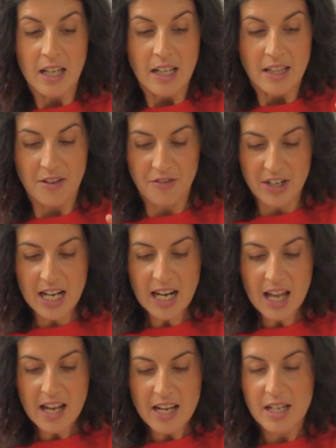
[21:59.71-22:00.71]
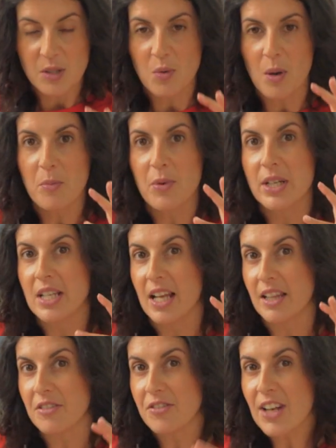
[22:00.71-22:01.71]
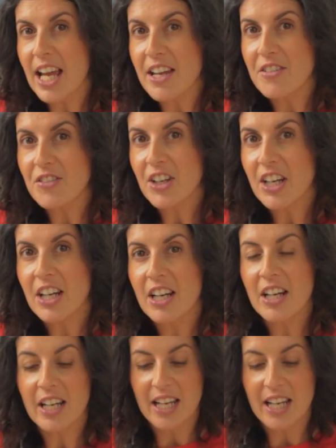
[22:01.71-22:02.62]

The vanilla is what brings out the flavor.